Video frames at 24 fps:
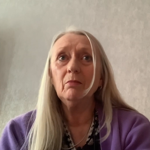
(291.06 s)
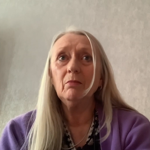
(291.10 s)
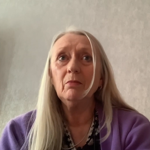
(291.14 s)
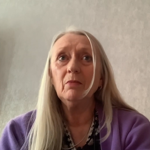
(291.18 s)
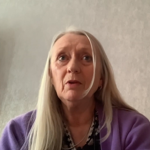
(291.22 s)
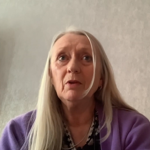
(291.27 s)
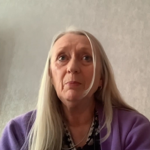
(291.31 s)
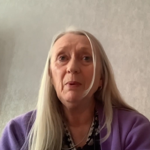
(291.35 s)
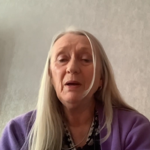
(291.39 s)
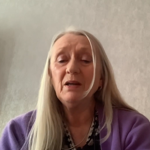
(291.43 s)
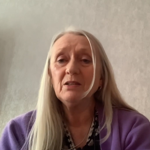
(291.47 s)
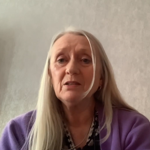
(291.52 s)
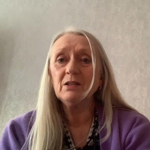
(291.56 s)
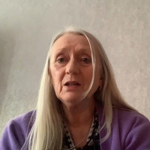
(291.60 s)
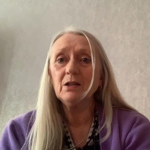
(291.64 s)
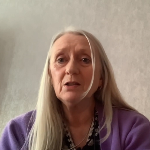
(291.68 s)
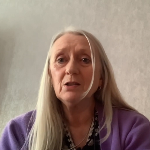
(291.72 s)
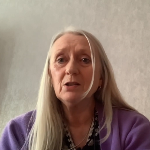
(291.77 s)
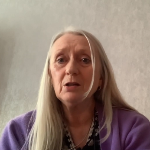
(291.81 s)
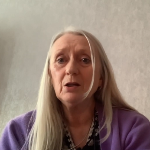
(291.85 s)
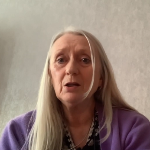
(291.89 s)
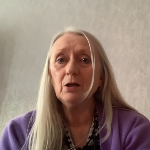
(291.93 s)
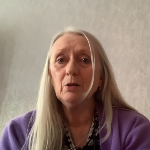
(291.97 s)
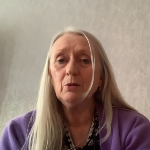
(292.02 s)
the best thing
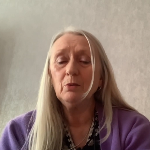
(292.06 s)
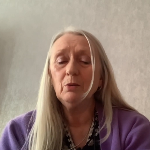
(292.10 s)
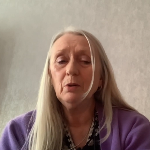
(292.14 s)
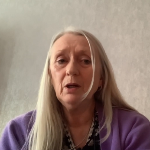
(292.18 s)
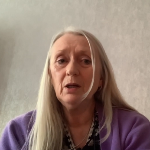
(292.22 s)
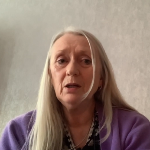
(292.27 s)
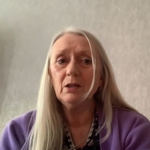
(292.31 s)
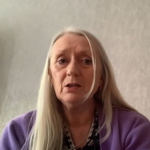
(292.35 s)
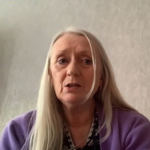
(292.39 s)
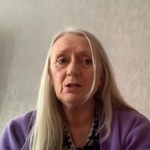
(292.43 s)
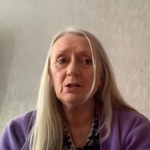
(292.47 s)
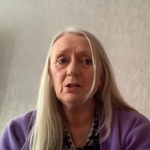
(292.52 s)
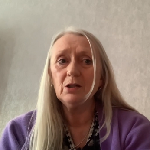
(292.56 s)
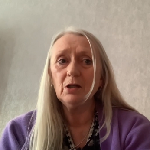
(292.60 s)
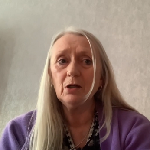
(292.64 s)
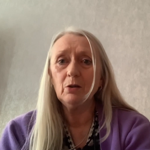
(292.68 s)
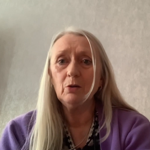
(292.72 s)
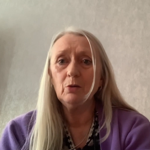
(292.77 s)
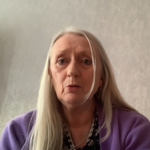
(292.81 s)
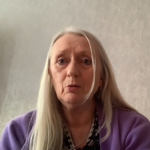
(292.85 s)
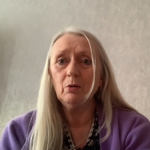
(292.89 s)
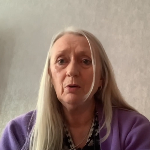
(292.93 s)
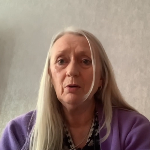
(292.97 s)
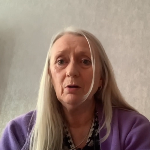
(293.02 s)
to do is
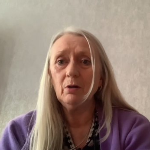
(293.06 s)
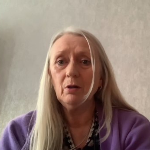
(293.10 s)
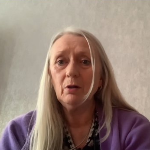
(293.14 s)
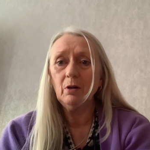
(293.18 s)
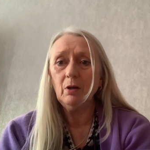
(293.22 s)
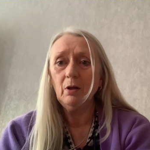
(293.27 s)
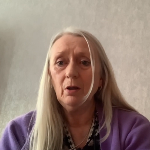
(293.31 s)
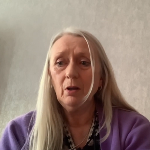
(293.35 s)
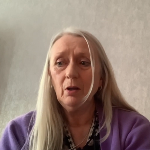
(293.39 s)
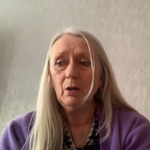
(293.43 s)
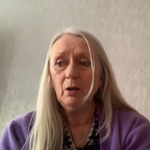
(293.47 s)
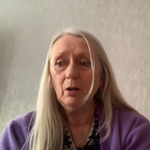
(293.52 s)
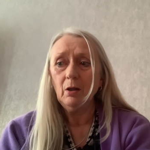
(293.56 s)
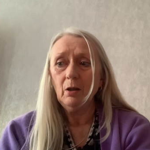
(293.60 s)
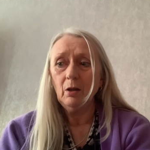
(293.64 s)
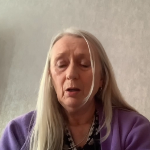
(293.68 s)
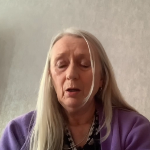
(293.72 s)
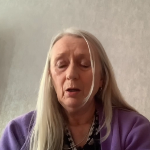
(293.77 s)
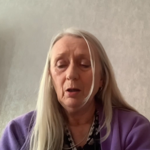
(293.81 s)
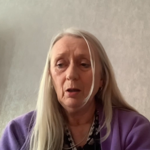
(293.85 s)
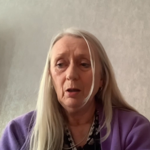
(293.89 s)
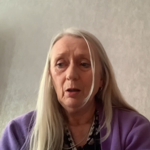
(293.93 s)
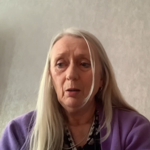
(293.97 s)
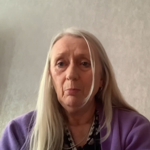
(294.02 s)
to
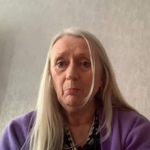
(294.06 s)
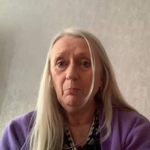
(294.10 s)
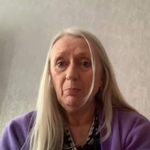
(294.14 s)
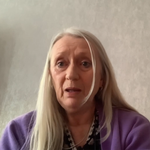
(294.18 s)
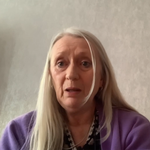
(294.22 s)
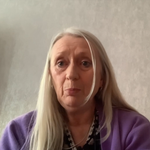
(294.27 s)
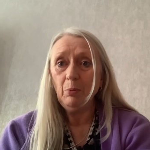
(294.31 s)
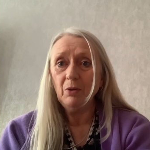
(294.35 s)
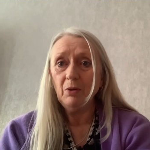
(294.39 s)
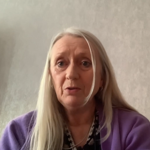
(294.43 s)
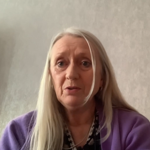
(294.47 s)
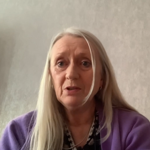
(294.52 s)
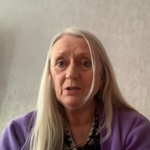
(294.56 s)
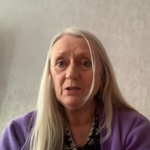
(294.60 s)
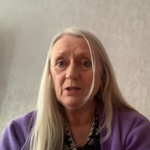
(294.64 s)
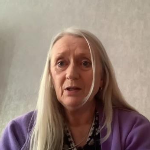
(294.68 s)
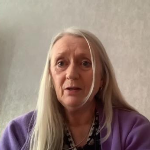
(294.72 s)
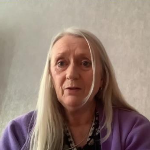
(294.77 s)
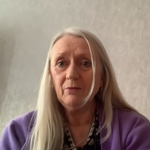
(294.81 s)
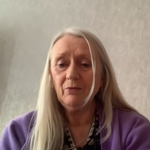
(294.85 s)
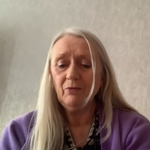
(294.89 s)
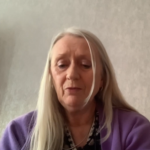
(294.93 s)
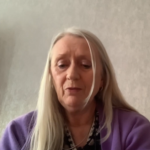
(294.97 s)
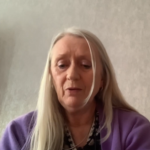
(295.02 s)
be
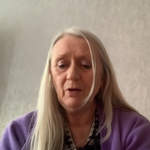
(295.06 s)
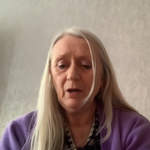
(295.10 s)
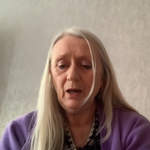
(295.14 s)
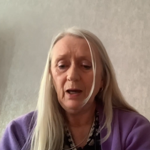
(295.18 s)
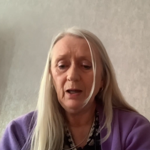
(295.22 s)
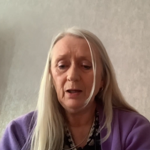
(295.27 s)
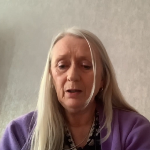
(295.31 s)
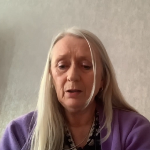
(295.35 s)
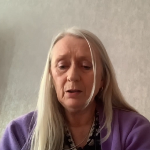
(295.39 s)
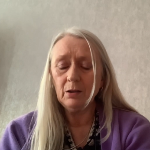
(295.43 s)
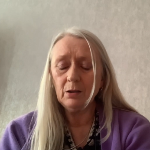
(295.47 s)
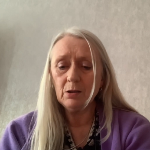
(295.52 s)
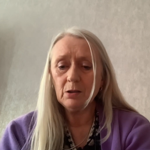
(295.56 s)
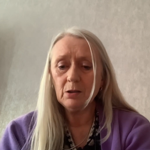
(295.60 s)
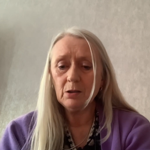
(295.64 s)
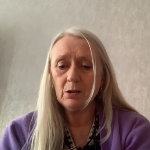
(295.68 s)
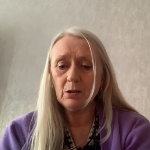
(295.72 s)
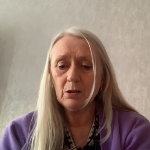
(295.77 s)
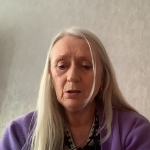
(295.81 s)
positive and